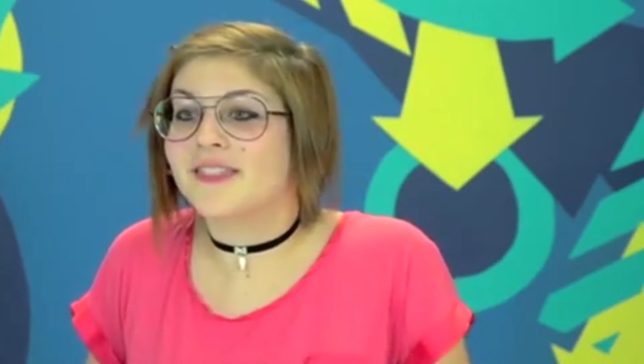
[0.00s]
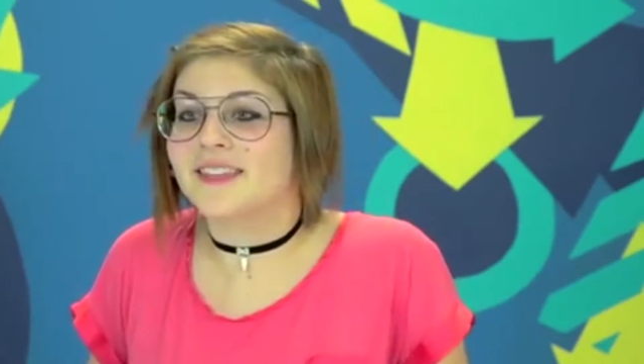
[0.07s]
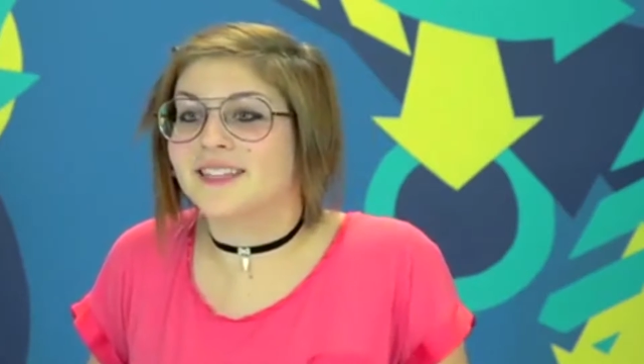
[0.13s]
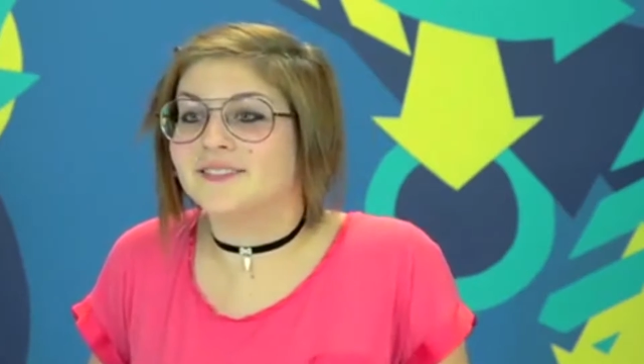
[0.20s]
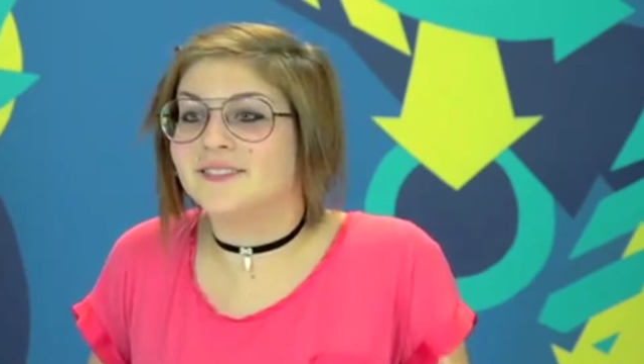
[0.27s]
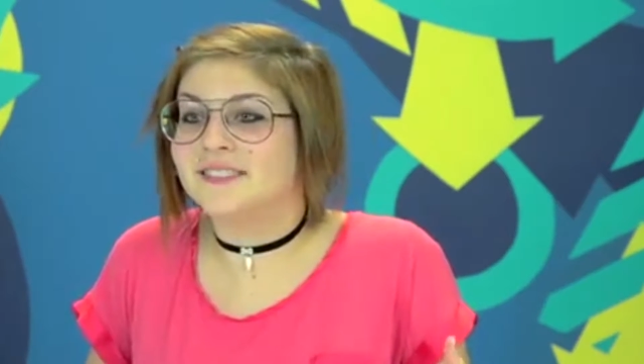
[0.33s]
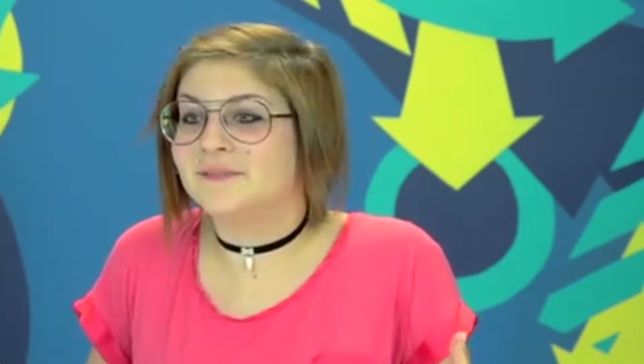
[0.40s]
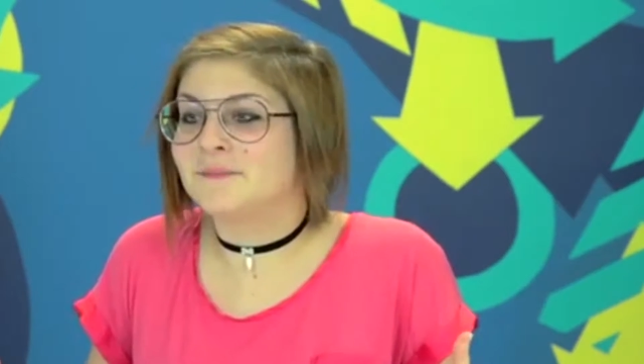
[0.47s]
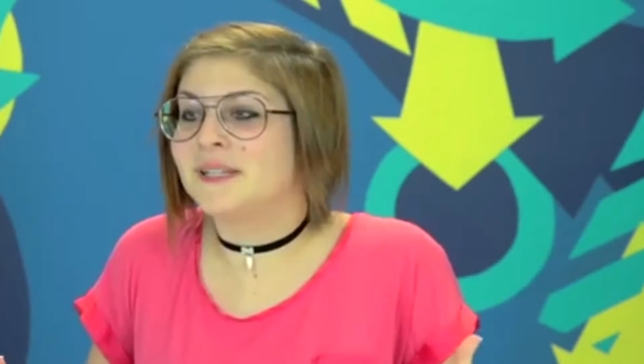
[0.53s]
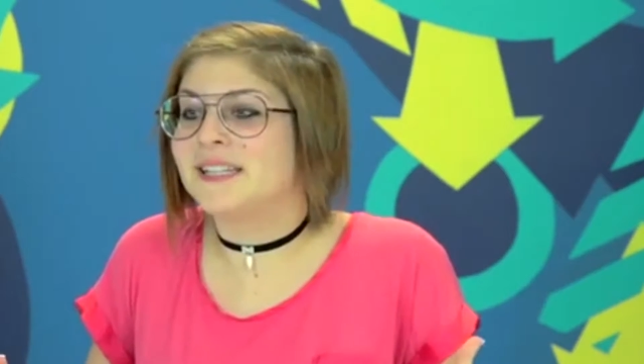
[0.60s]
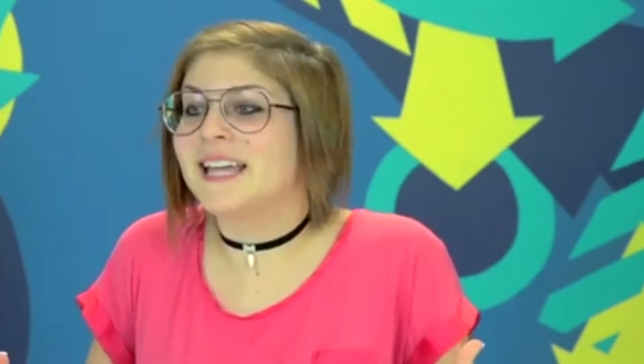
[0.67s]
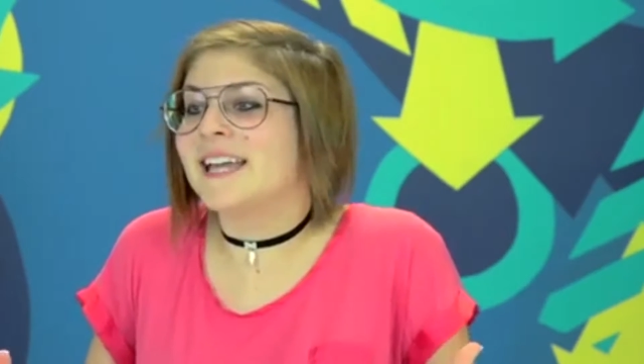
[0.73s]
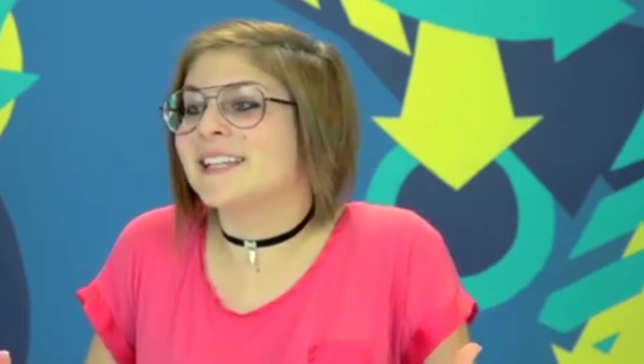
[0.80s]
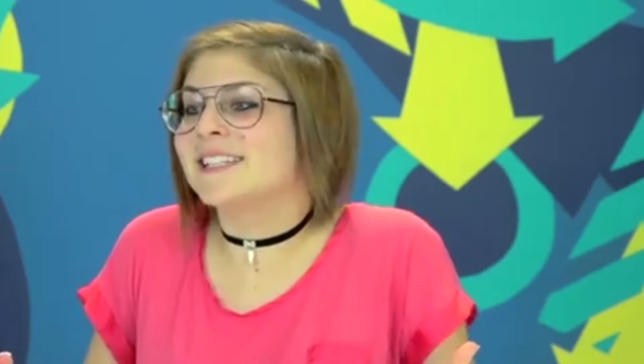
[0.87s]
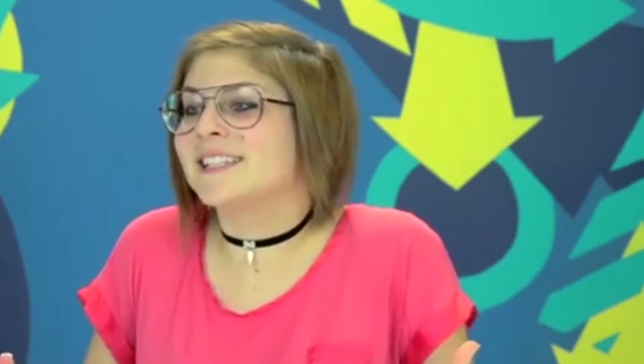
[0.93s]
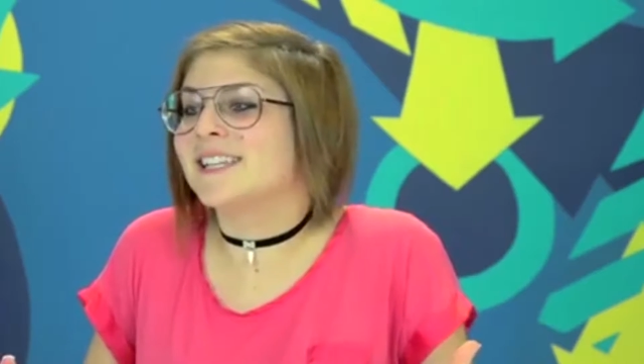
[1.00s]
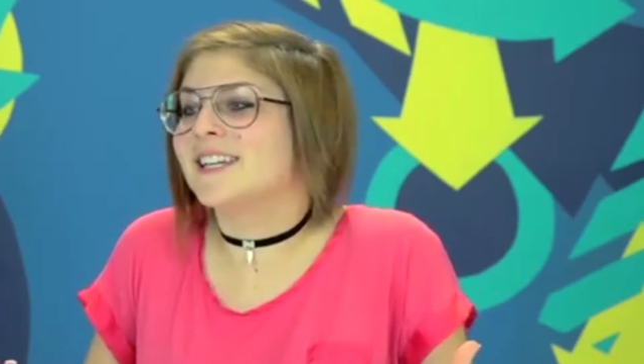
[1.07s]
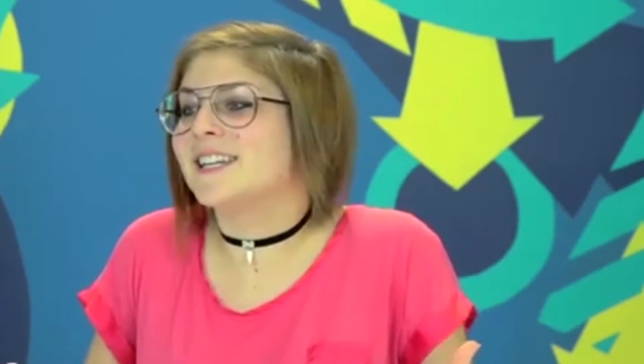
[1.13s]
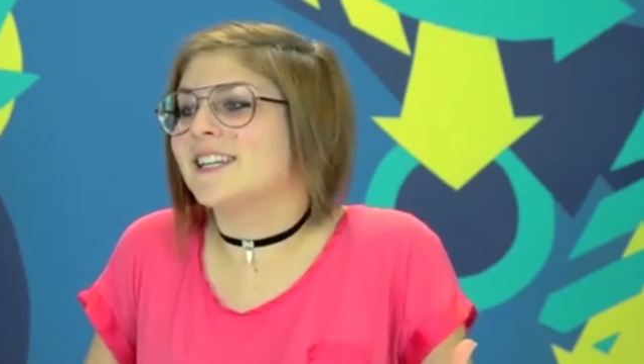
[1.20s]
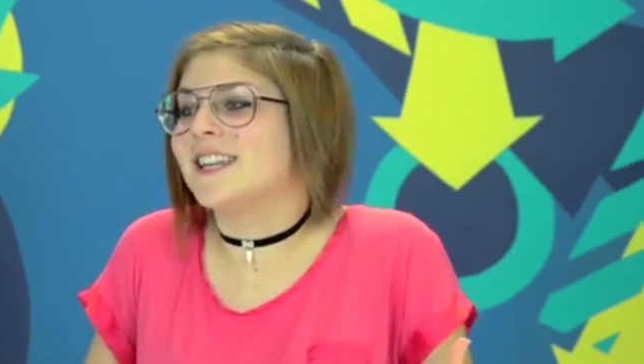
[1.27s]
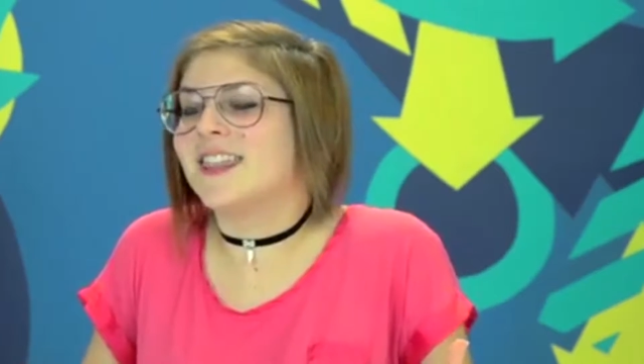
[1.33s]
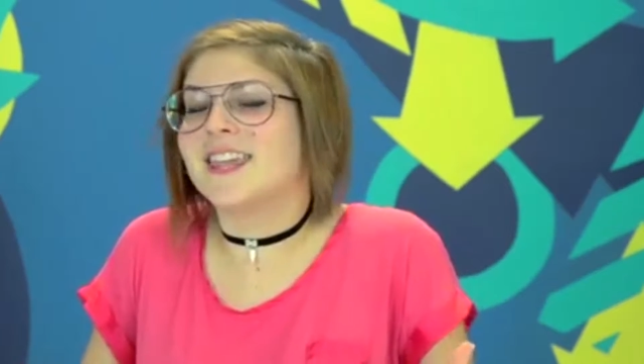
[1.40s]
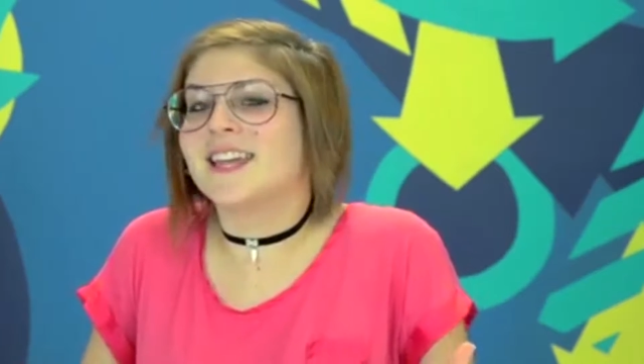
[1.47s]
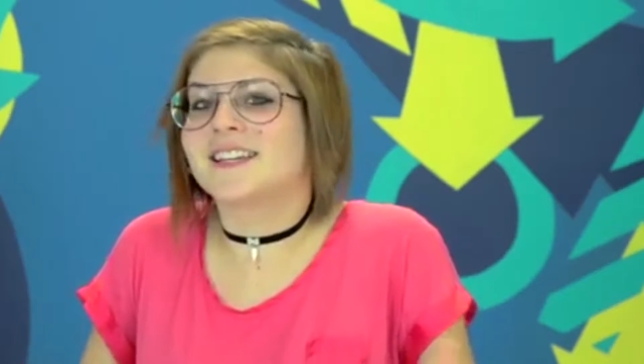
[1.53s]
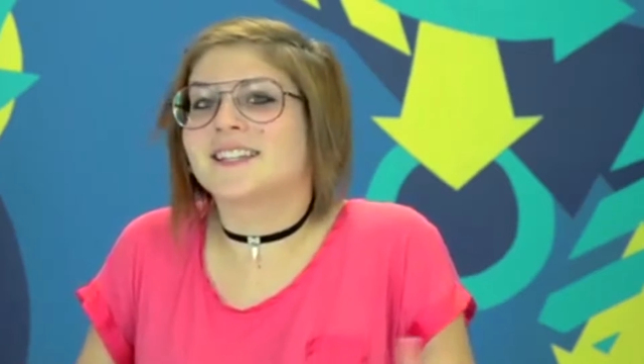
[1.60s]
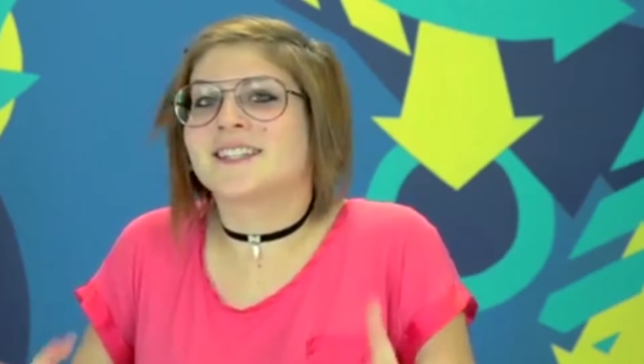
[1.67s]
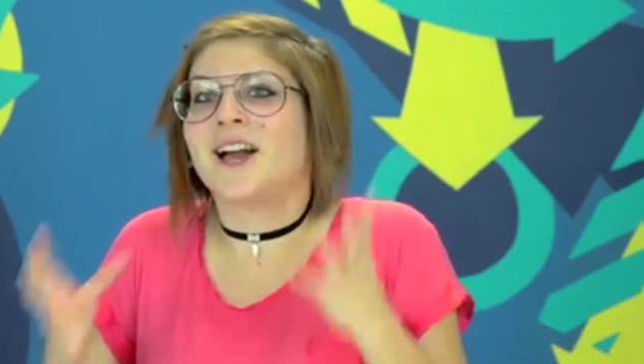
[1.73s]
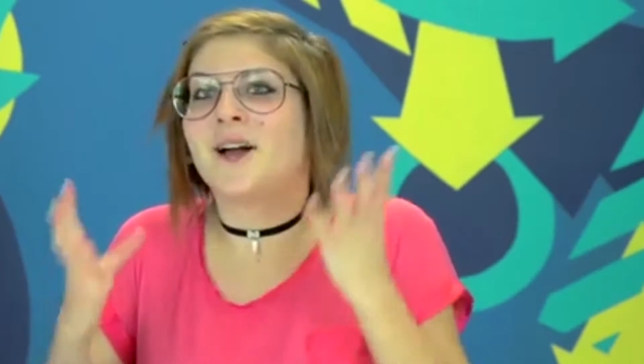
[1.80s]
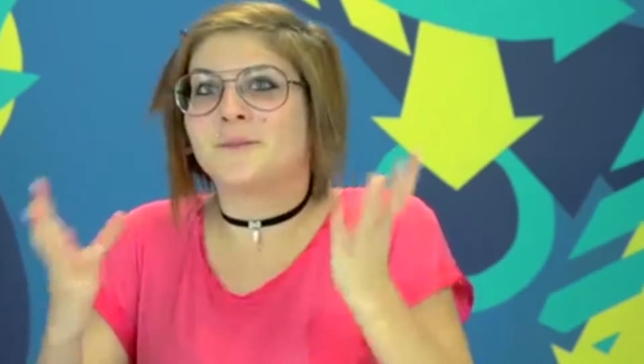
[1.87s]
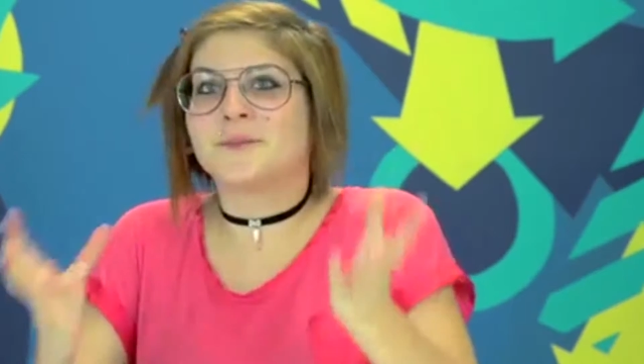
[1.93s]
the plants and
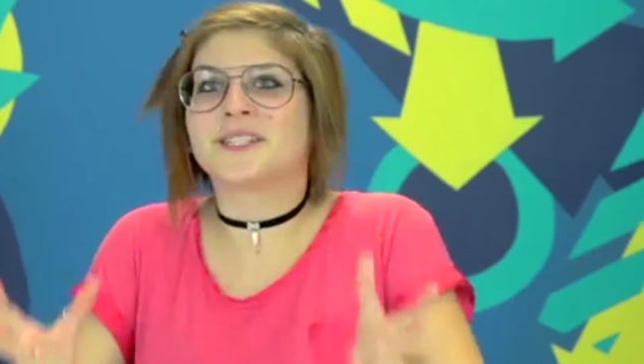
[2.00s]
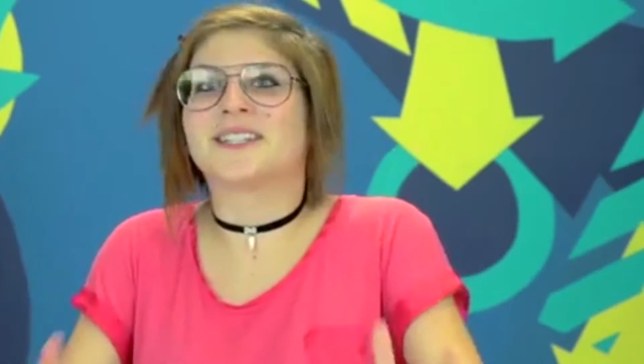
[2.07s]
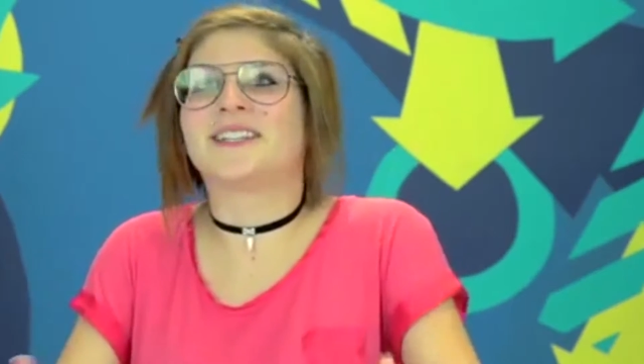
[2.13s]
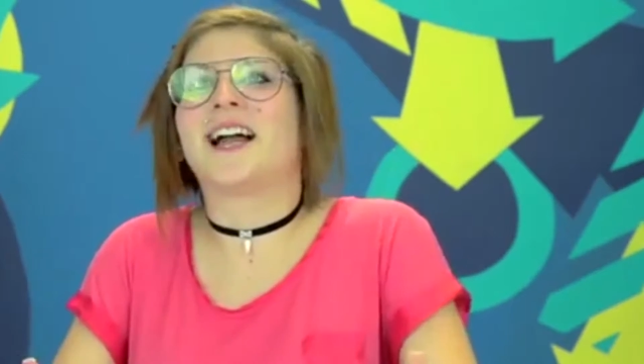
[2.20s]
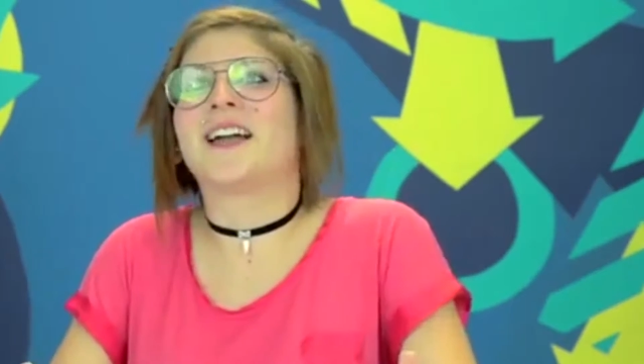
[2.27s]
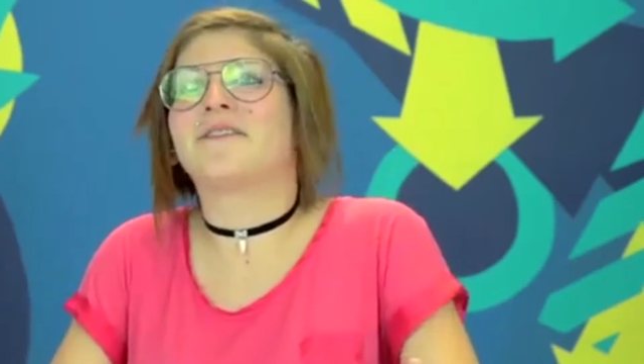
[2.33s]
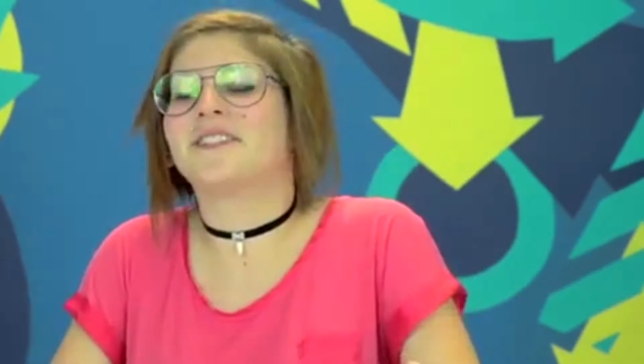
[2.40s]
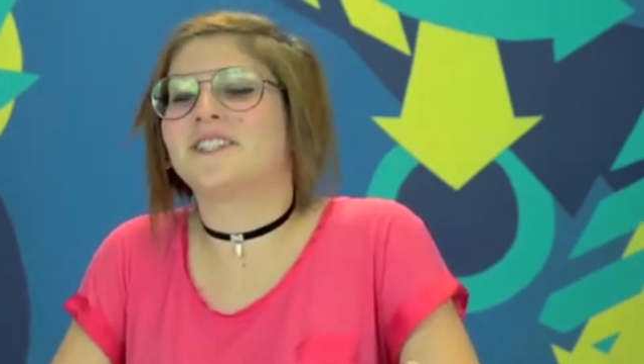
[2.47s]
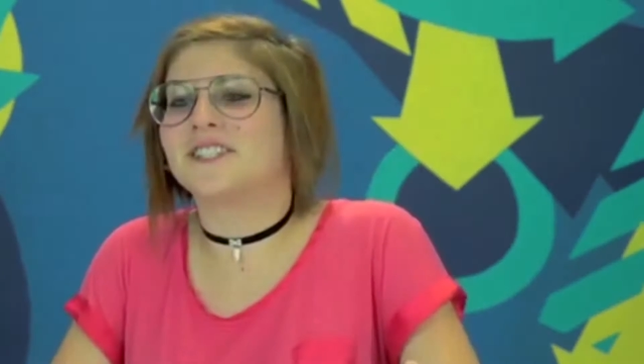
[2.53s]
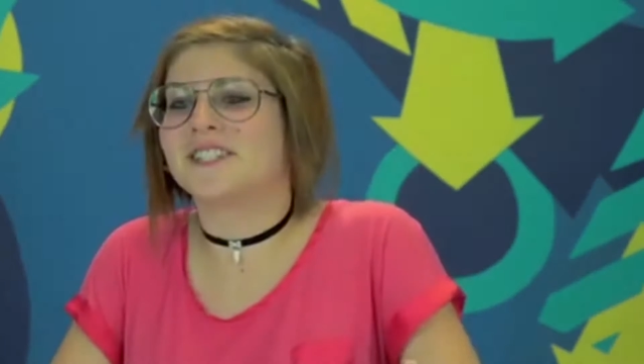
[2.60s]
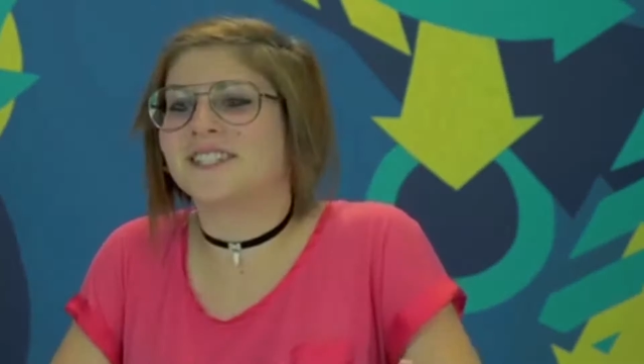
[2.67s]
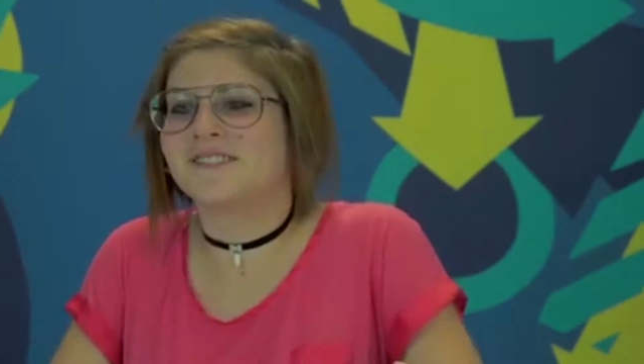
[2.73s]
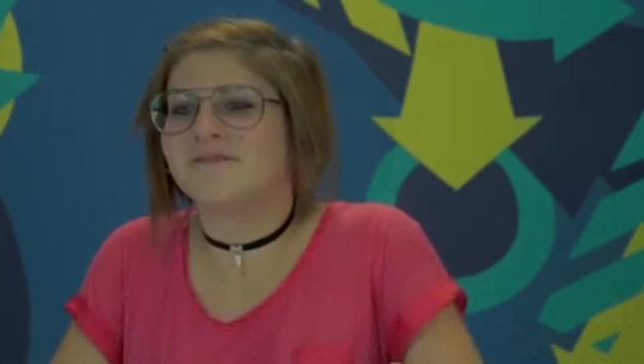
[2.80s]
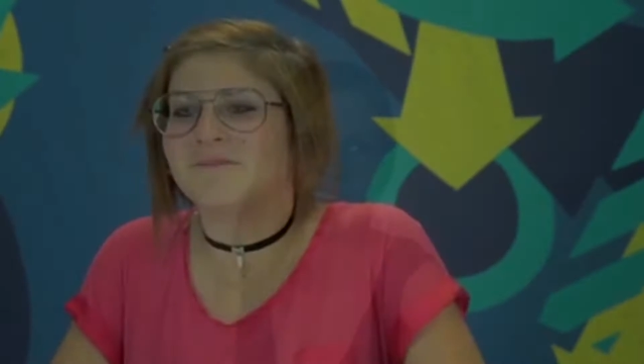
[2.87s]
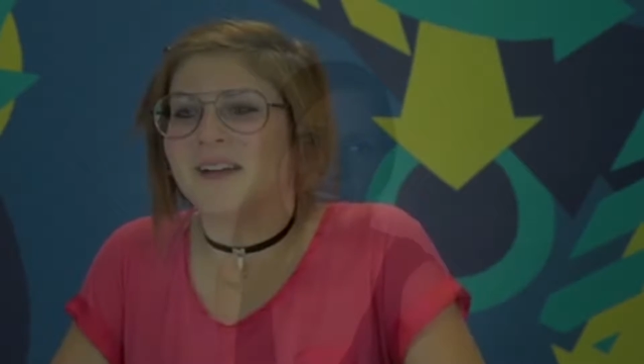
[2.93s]
things come to life, it's just so